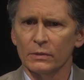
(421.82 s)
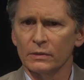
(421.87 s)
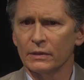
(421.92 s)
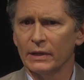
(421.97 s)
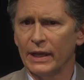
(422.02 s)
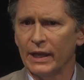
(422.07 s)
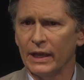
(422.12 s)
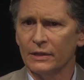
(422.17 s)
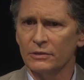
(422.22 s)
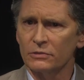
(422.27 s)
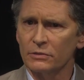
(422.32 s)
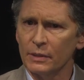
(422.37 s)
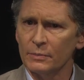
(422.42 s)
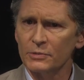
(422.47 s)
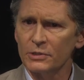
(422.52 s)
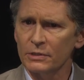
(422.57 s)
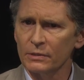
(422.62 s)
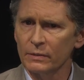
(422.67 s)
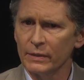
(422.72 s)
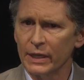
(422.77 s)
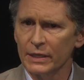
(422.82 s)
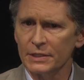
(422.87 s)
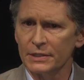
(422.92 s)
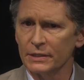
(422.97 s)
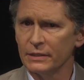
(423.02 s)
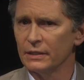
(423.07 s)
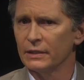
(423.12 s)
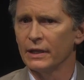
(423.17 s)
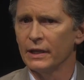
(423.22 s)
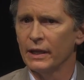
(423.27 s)
were at Trump's
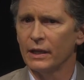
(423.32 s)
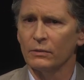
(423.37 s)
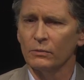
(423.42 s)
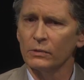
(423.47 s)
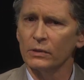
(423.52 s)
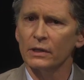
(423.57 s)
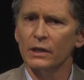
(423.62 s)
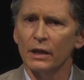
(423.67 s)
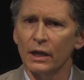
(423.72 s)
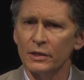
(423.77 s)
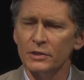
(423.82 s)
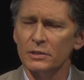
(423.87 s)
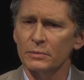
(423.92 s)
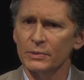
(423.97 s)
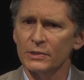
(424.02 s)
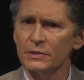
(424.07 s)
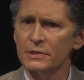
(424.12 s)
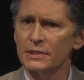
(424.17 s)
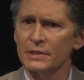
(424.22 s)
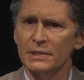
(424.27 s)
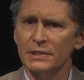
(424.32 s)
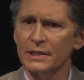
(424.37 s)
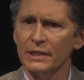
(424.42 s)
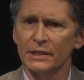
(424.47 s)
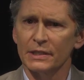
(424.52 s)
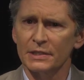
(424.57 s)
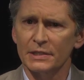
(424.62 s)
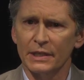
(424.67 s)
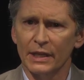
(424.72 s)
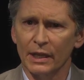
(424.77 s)
direction and were contributions to
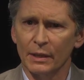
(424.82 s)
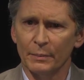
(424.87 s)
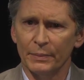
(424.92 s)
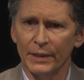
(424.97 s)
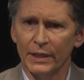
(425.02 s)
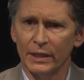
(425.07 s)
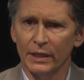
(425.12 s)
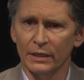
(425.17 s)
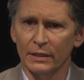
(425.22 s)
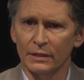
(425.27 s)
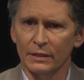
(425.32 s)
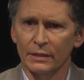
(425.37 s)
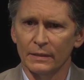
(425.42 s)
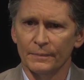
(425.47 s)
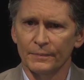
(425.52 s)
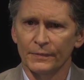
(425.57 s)
his campaign,